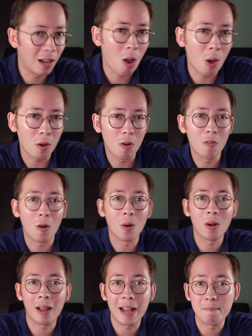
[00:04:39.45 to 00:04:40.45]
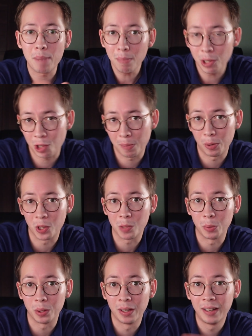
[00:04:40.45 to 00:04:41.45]
lot of online publishing
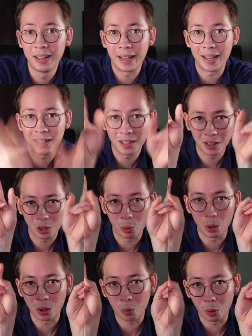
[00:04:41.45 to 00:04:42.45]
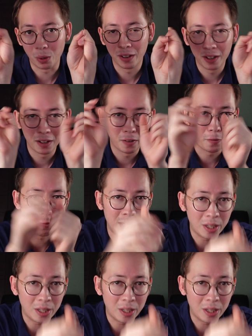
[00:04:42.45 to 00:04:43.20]
possible and quote unquote free